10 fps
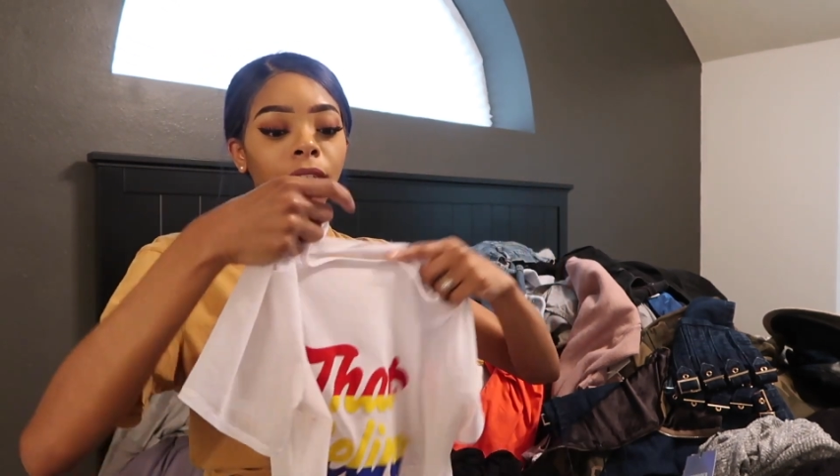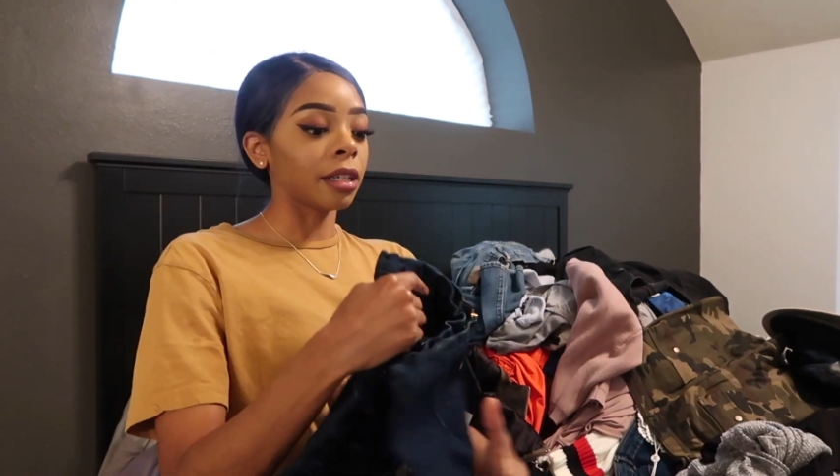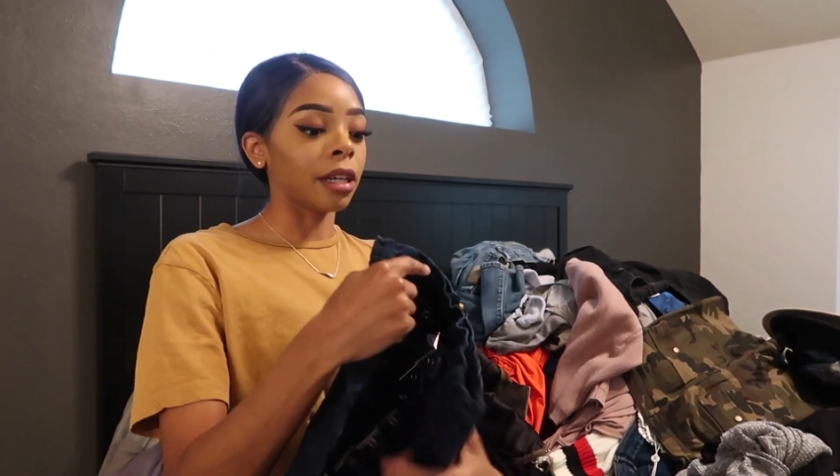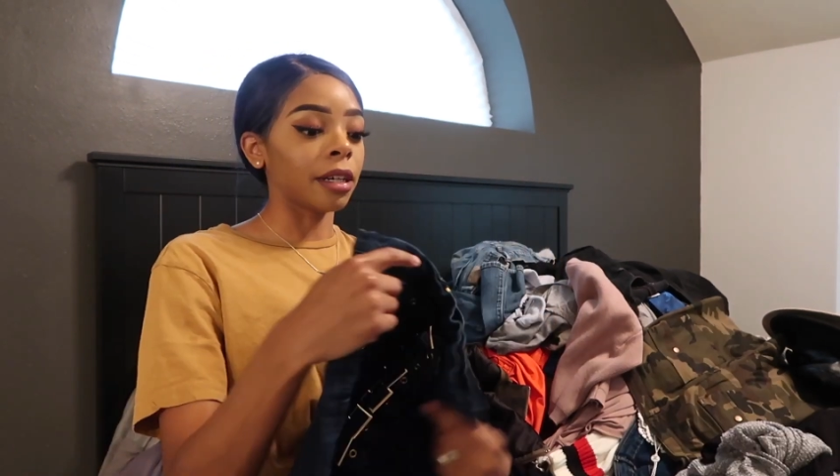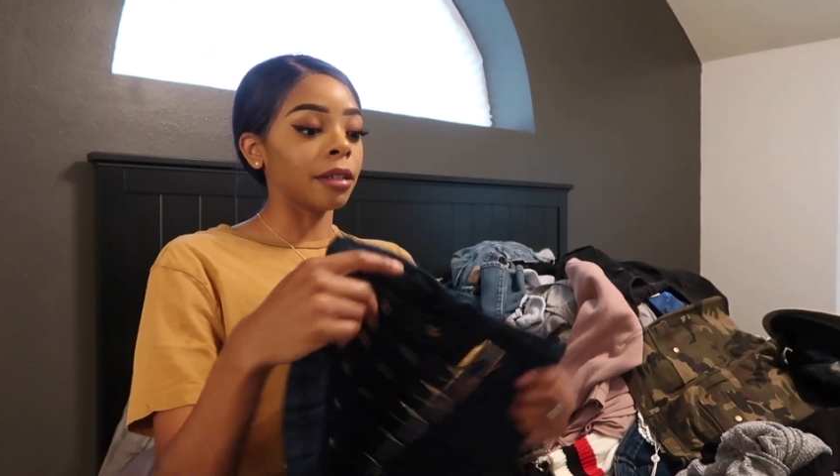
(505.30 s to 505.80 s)

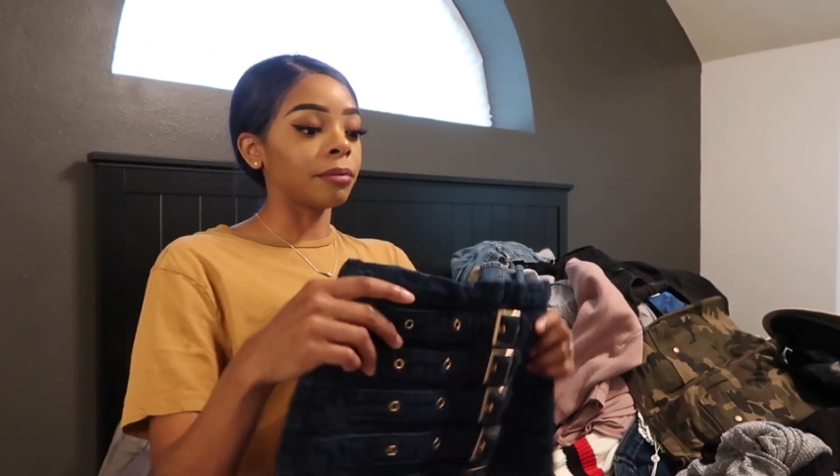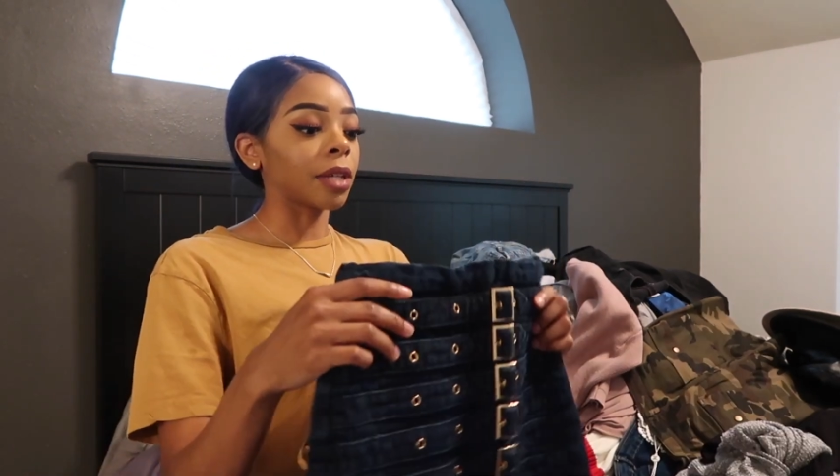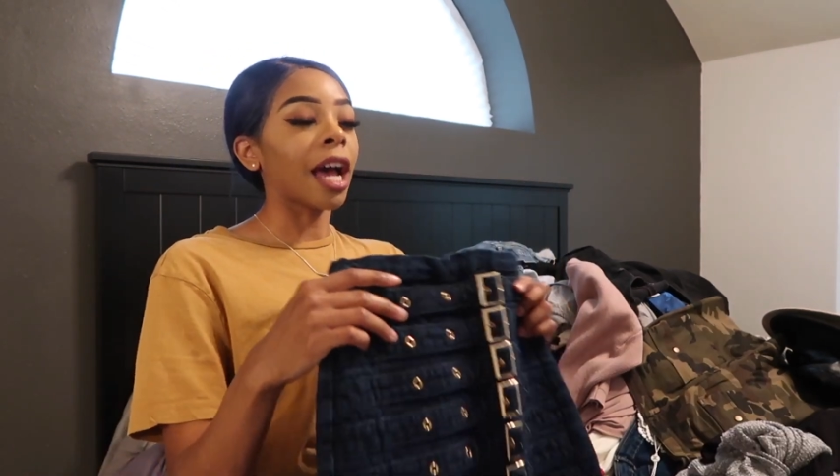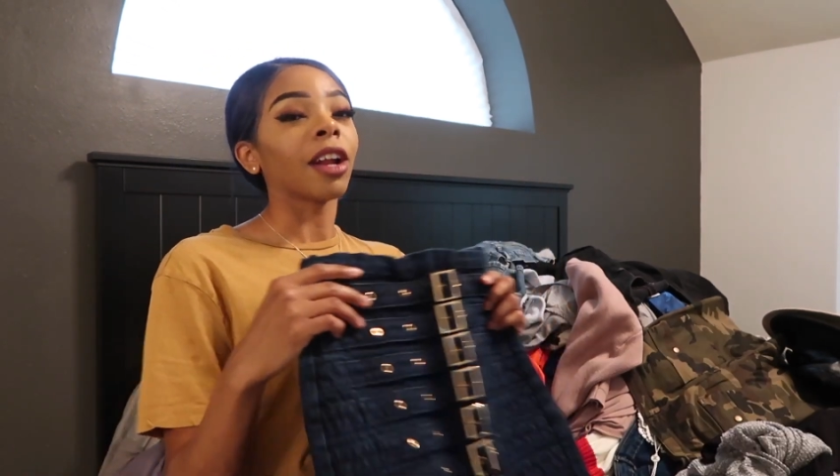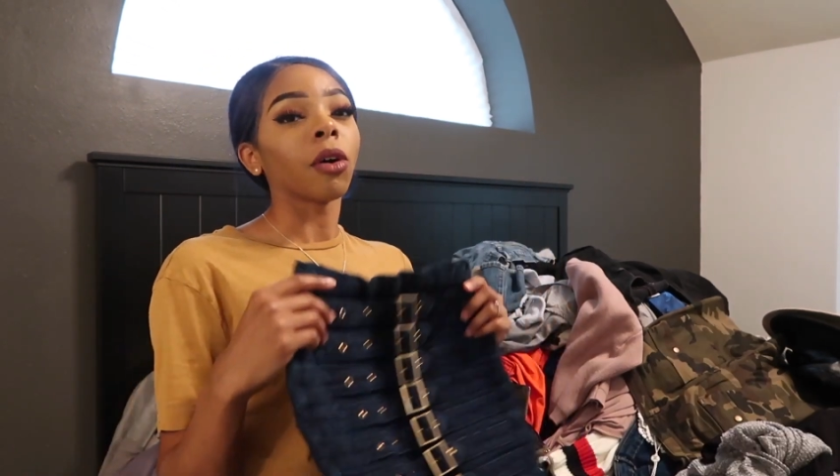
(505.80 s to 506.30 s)
I
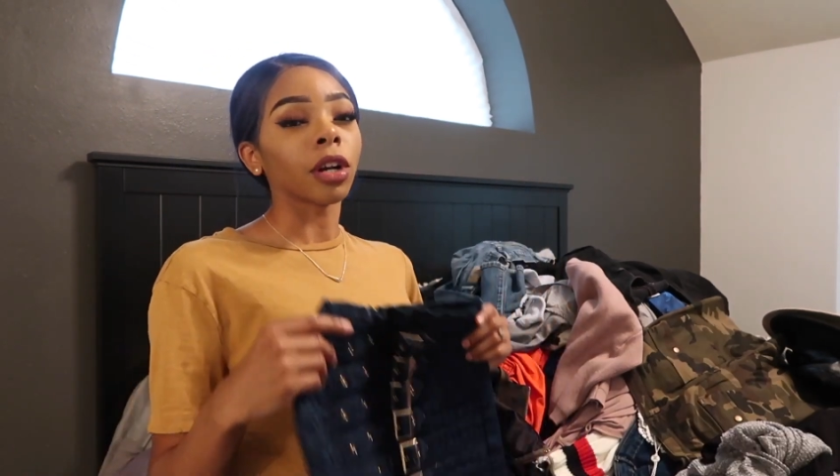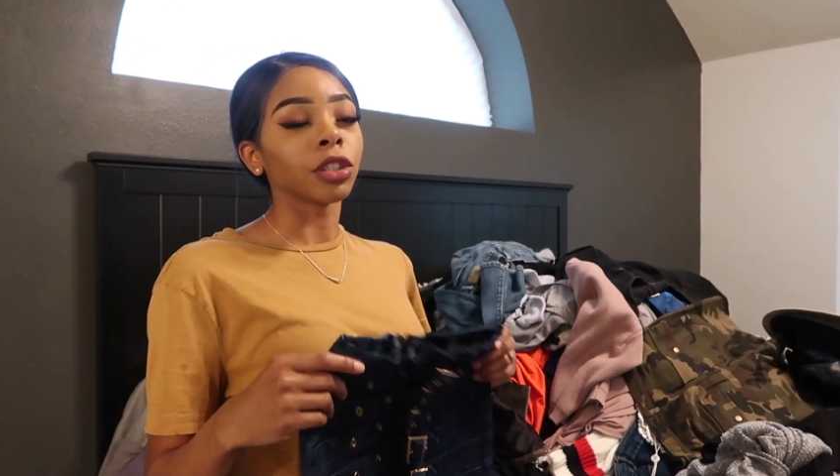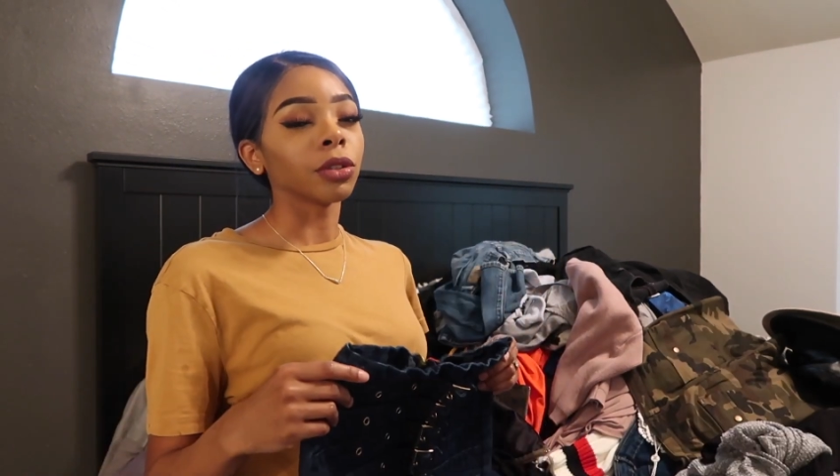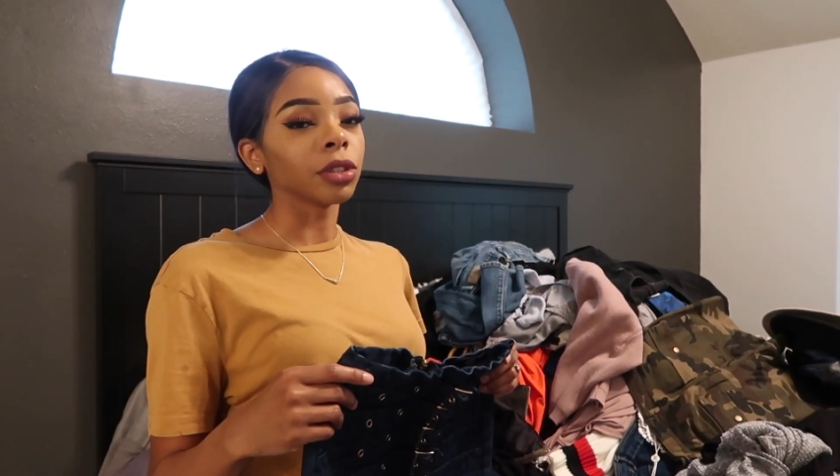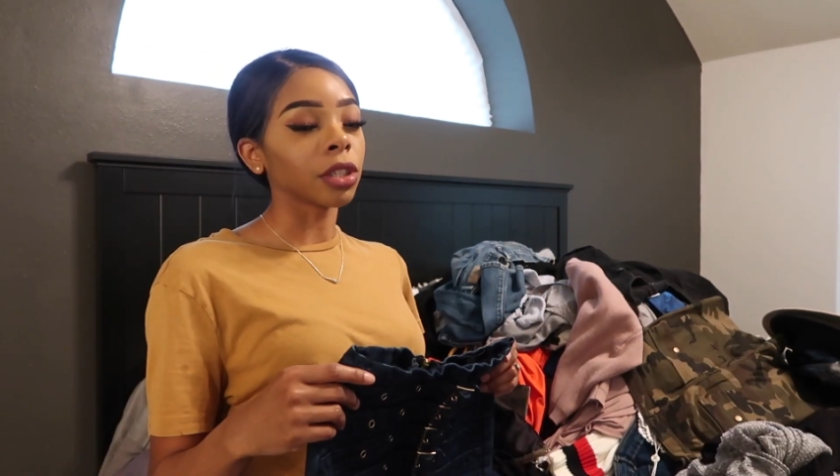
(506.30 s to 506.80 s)
had
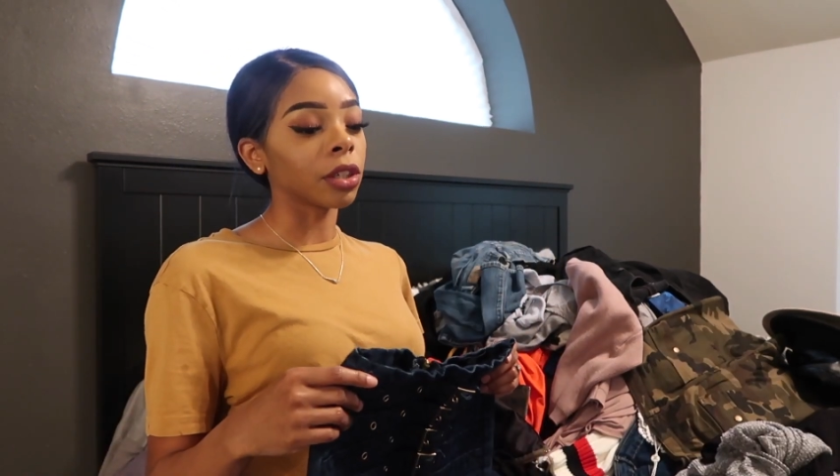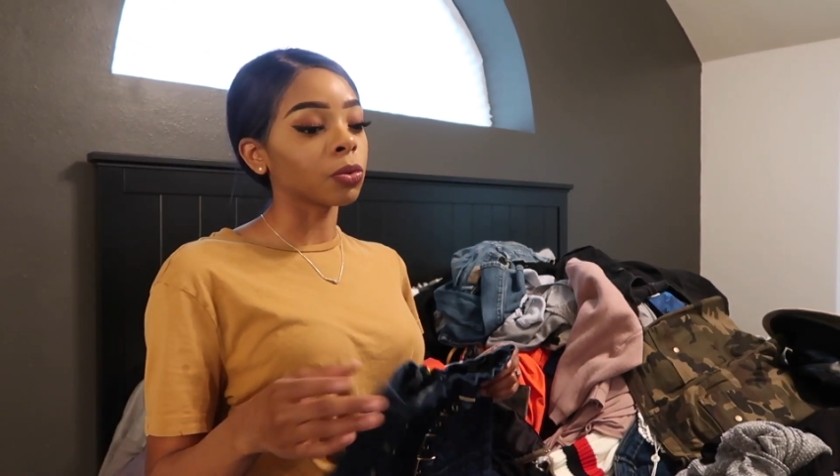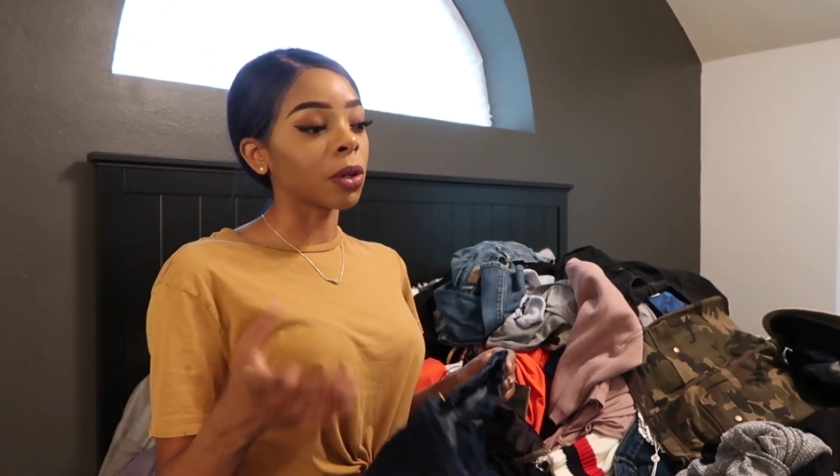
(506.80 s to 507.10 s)
ordered 2 skirts,